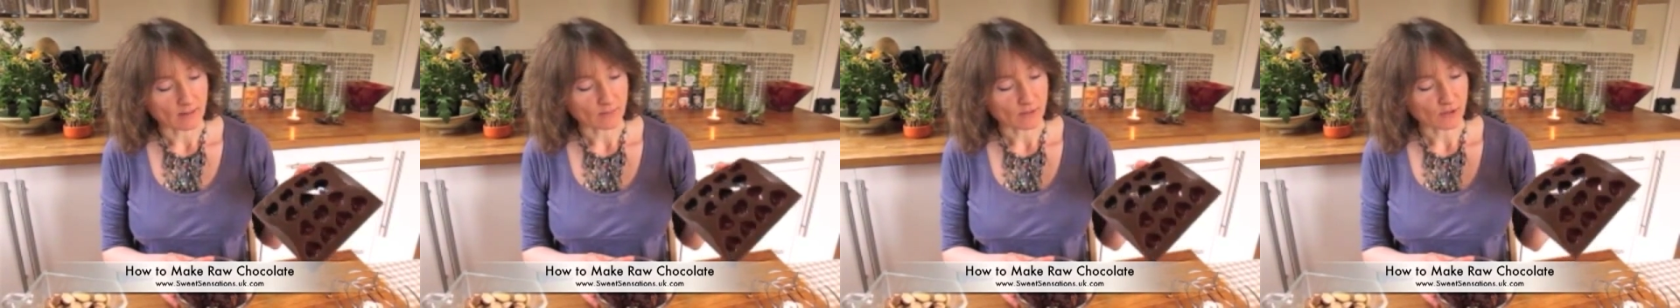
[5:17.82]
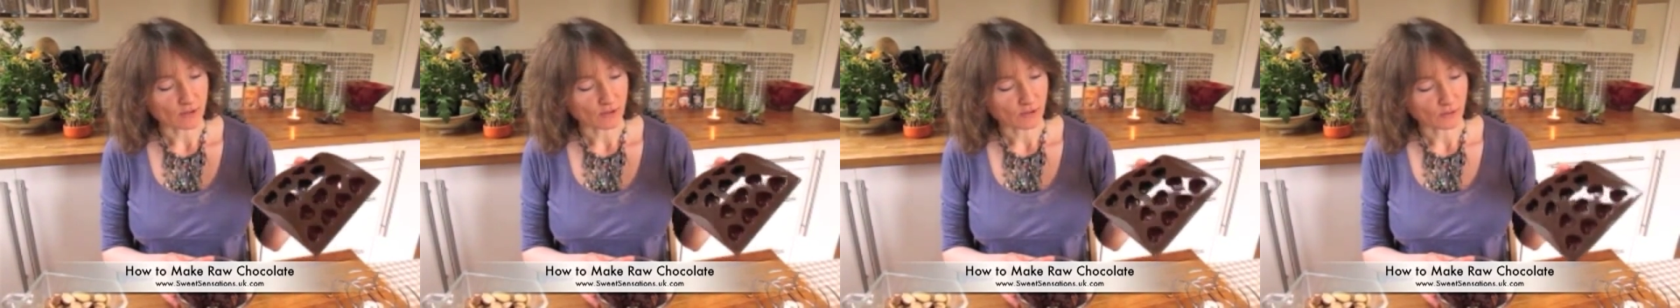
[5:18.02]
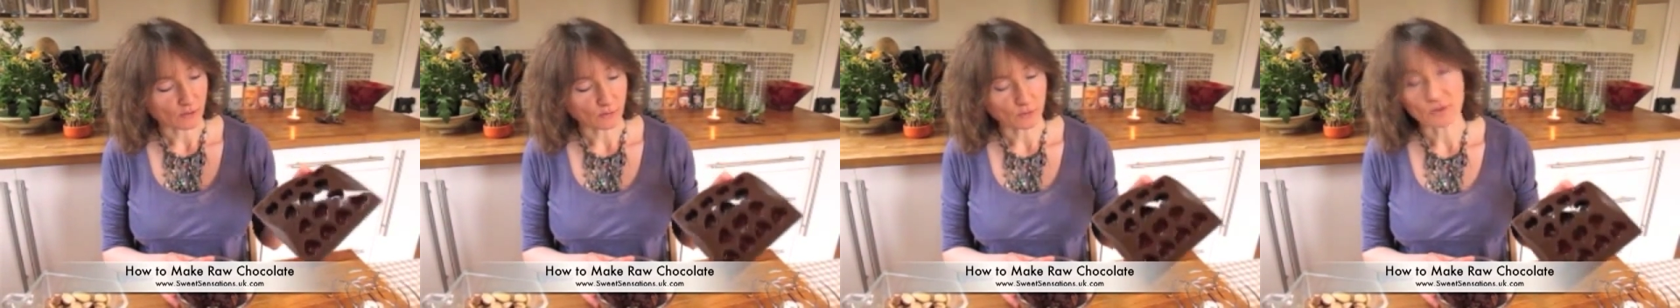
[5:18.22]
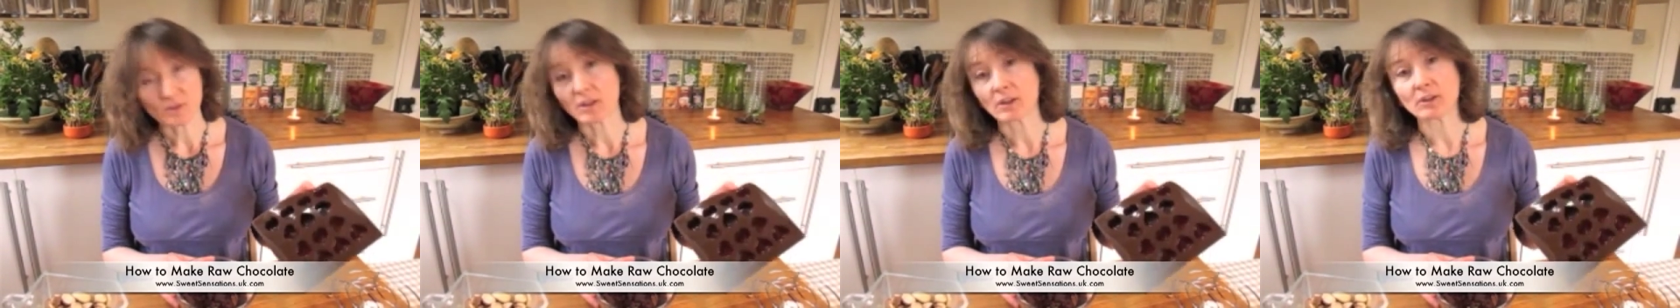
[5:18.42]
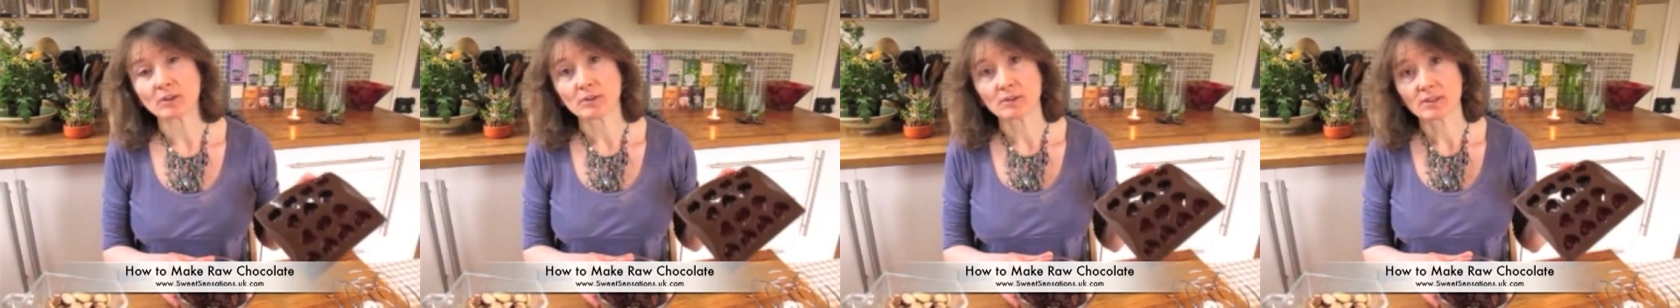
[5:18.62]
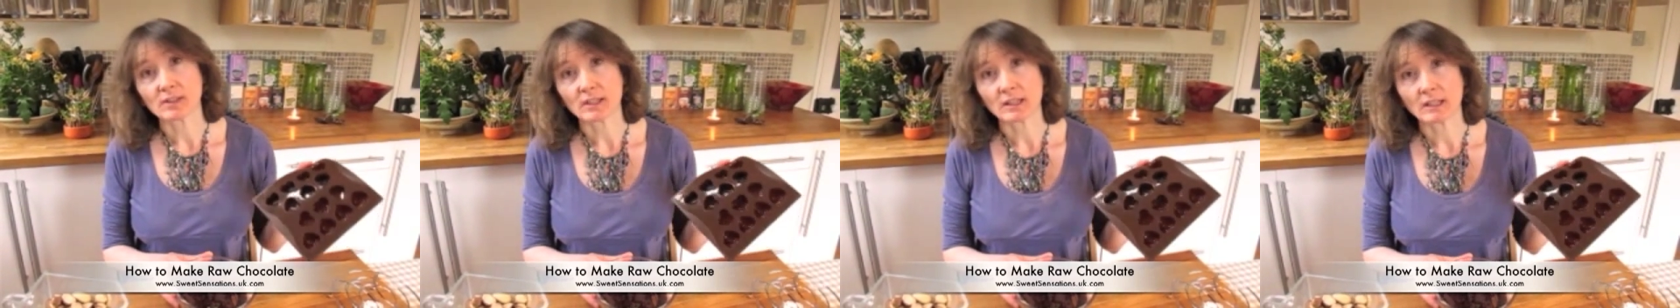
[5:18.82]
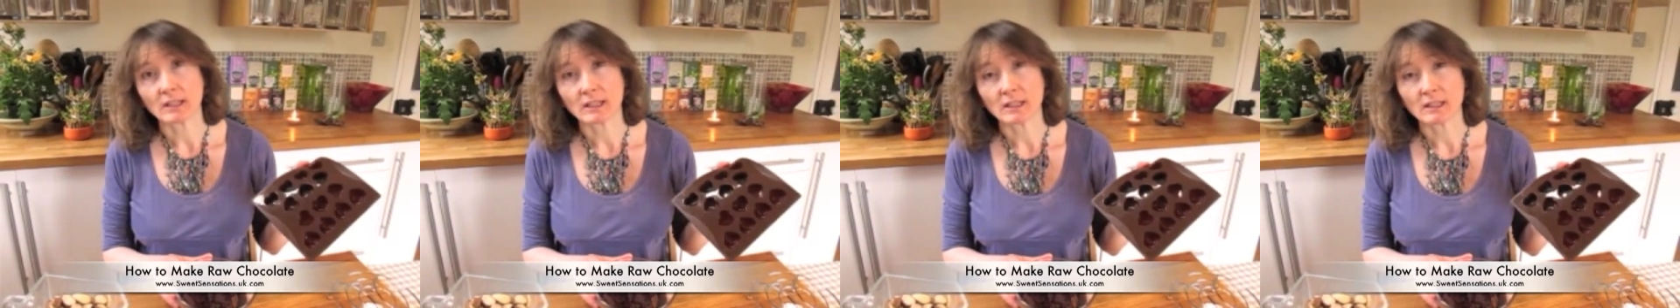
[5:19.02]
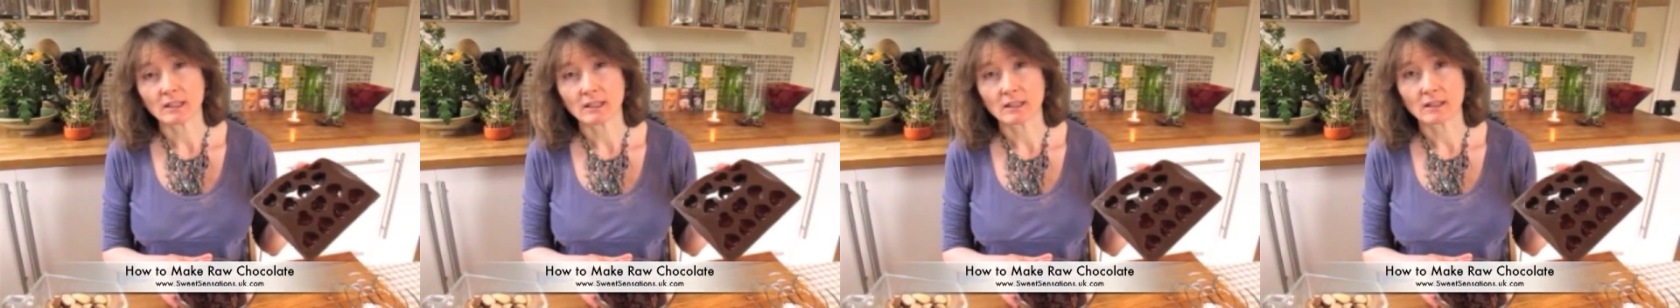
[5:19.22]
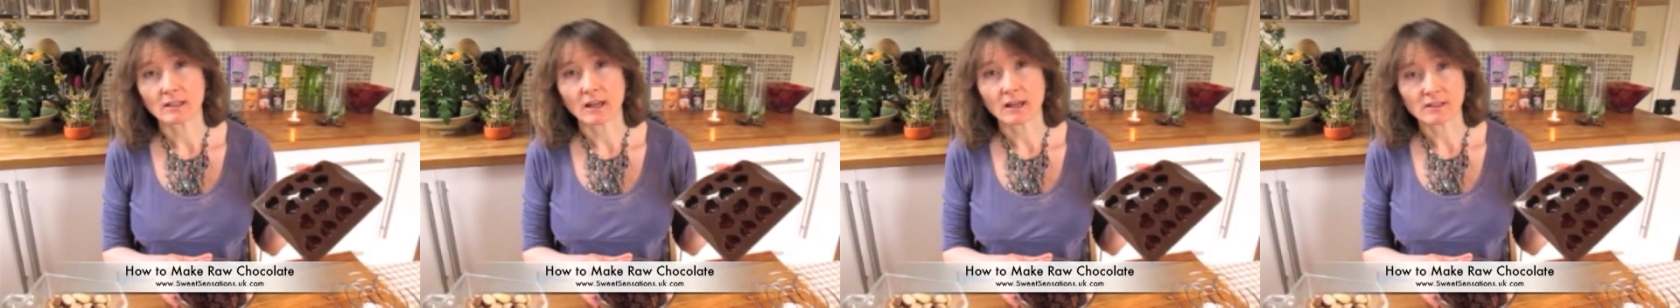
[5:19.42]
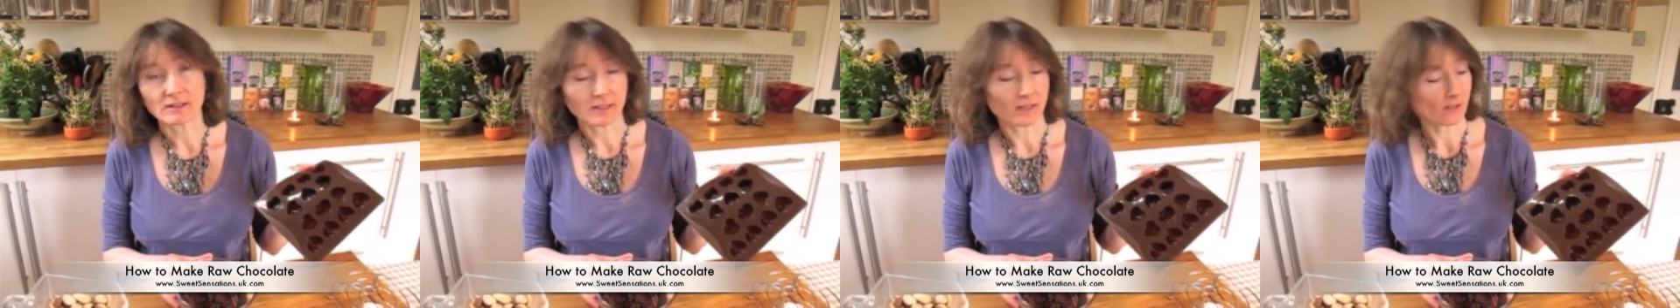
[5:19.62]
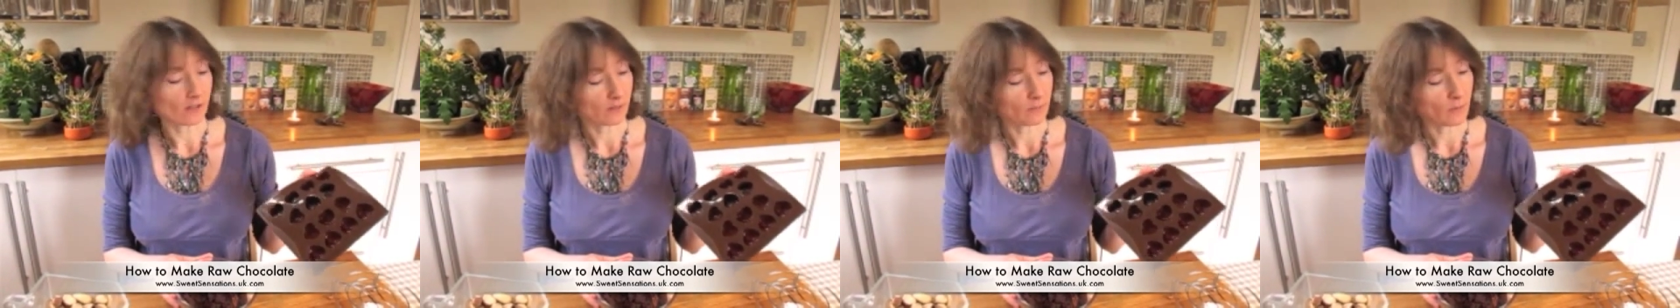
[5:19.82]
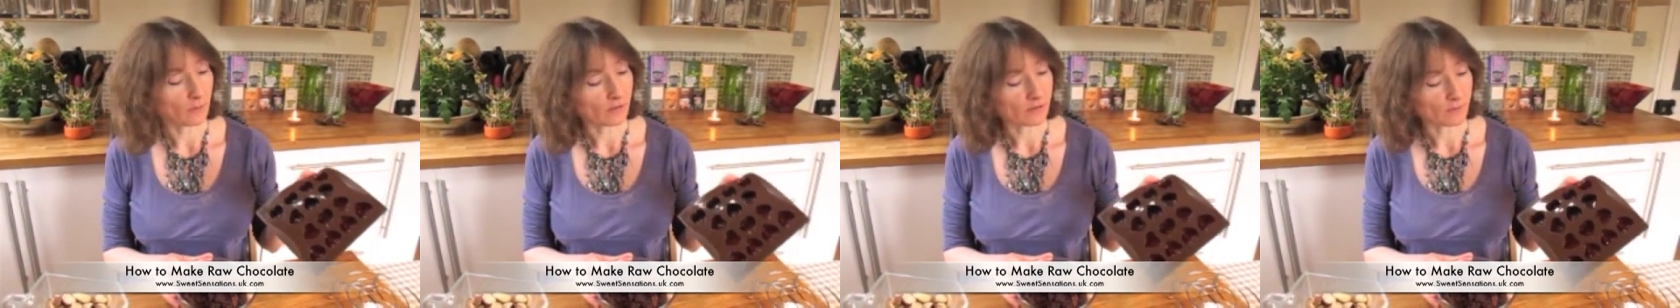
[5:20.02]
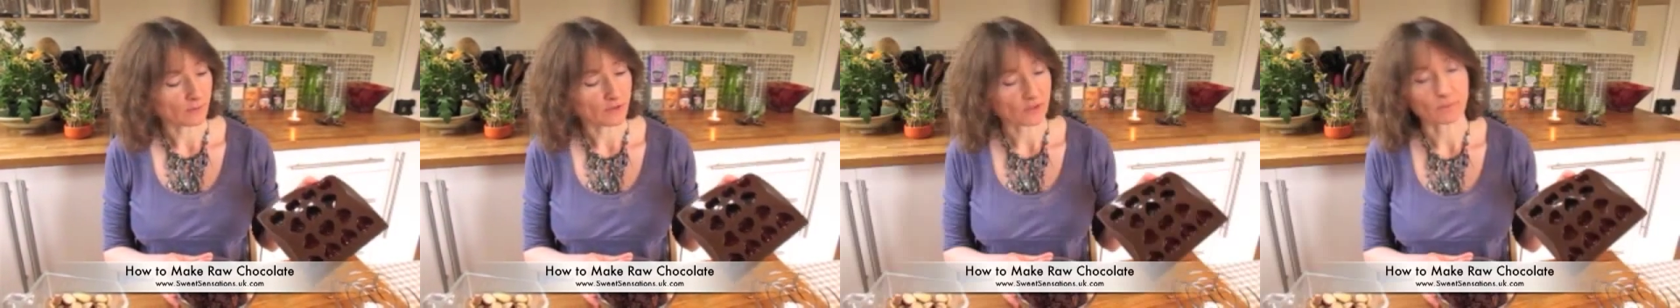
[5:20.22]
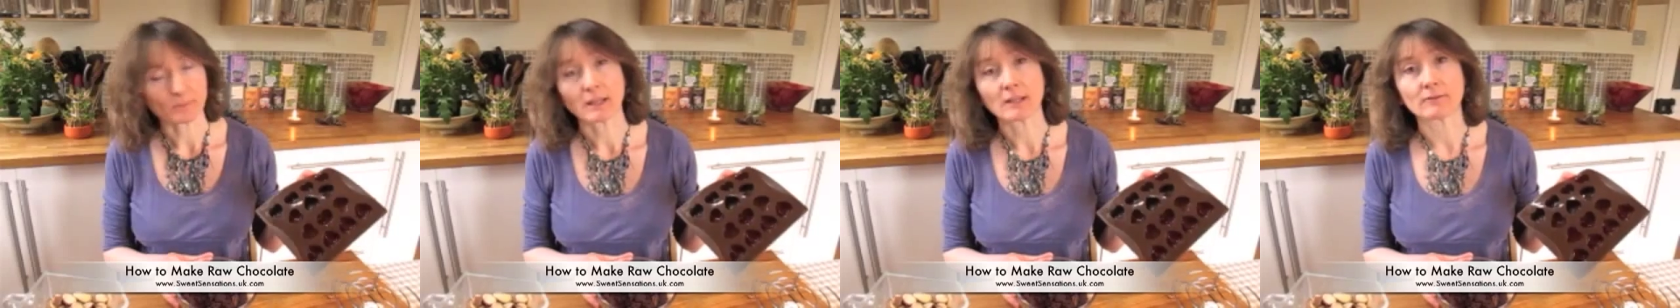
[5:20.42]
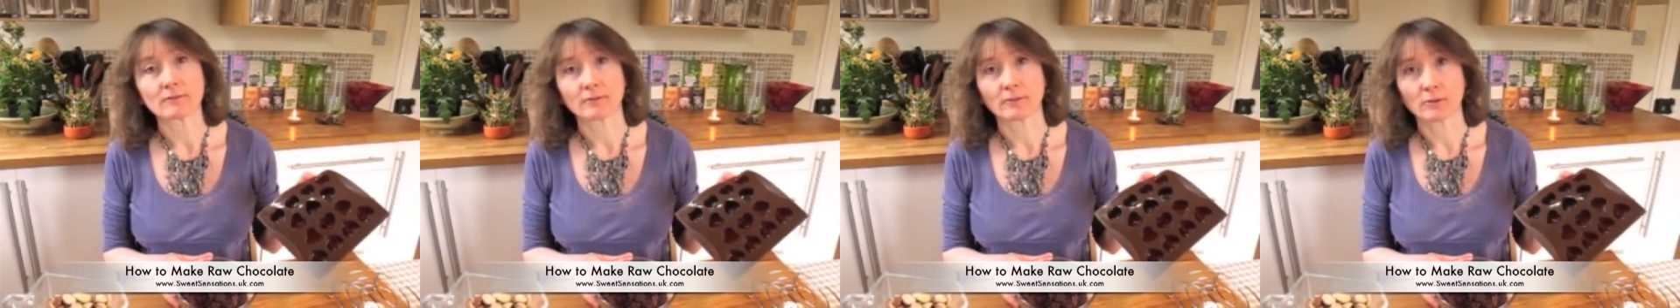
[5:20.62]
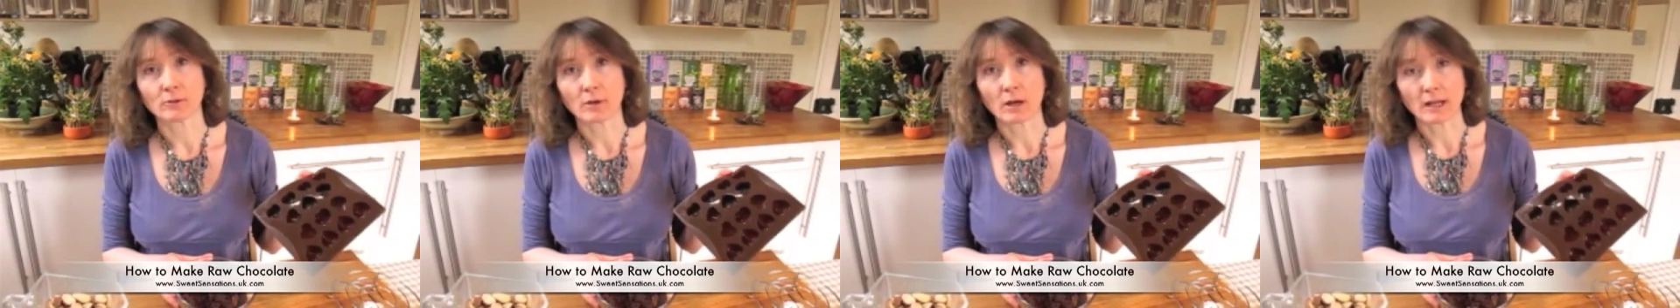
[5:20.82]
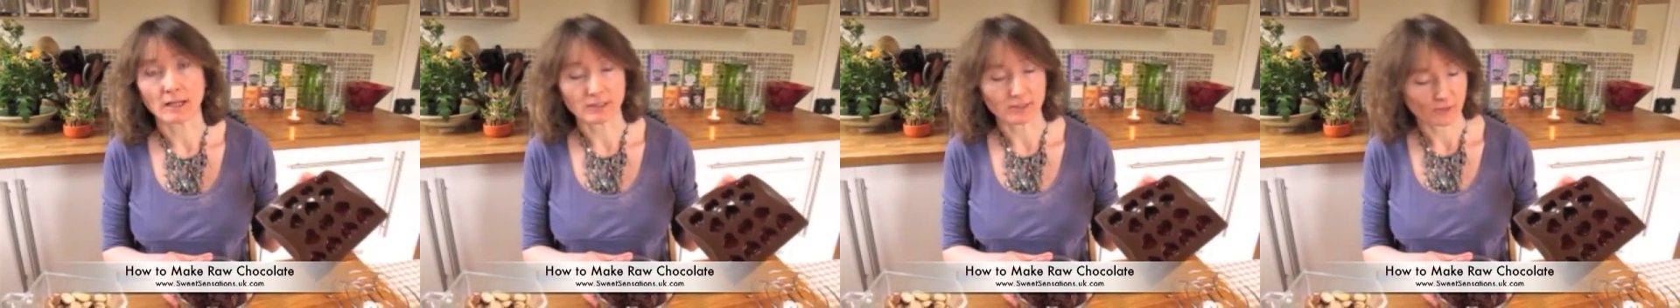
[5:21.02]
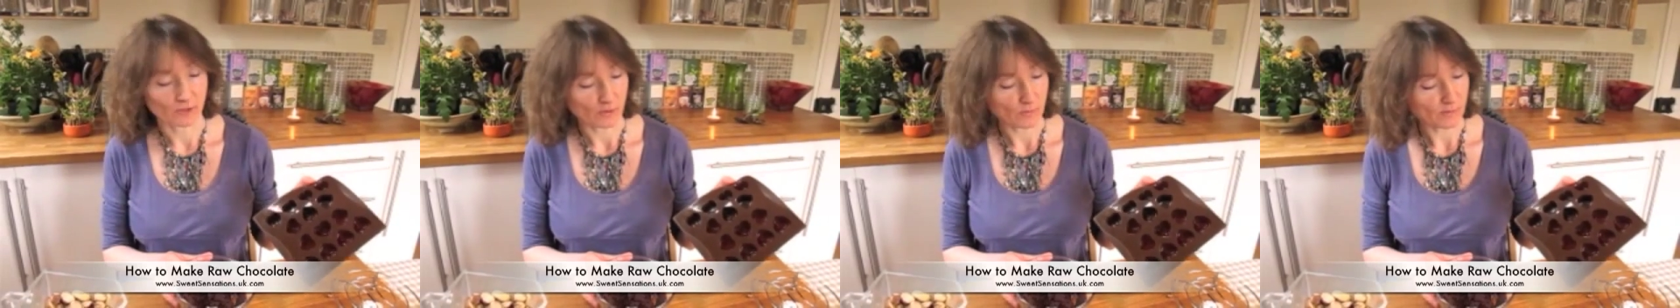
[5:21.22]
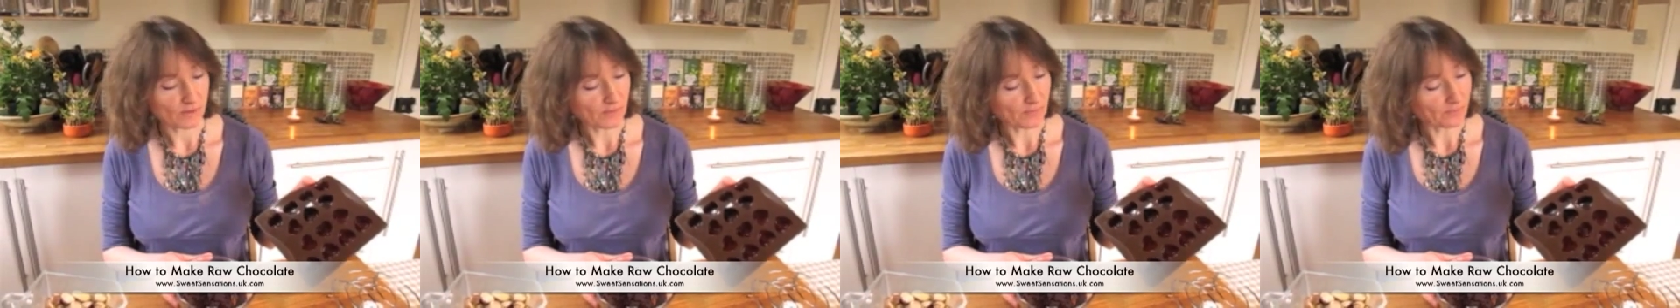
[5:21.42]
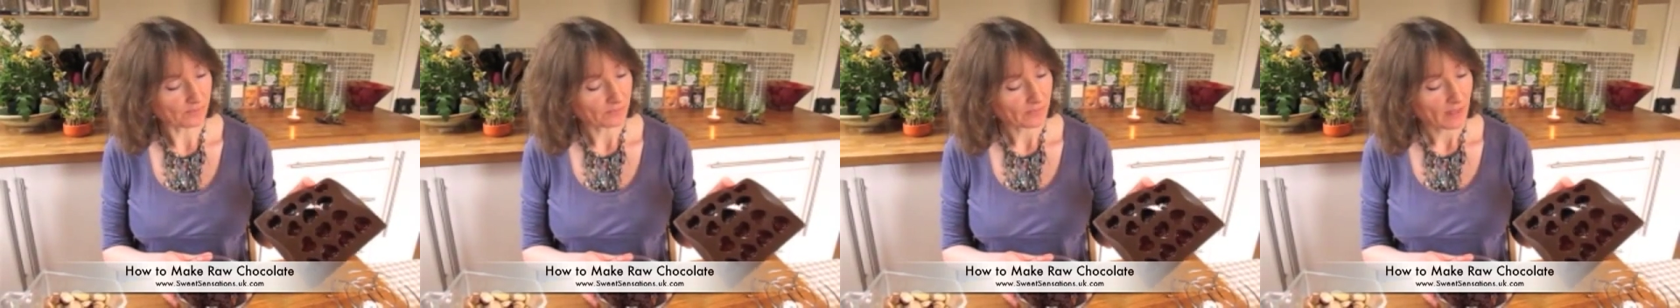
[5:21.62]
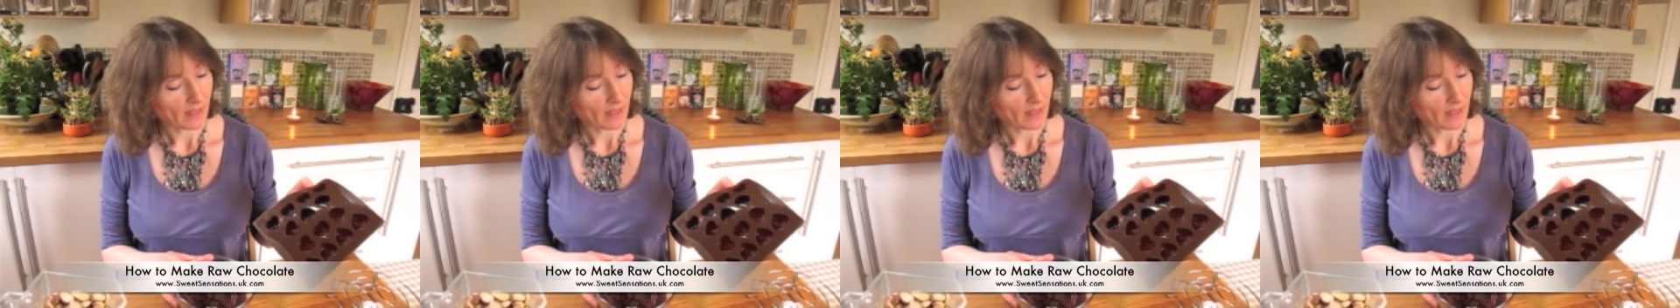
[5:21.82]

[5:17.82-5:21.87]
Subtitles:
You can also use the silicone moulds which are made for ice cubes,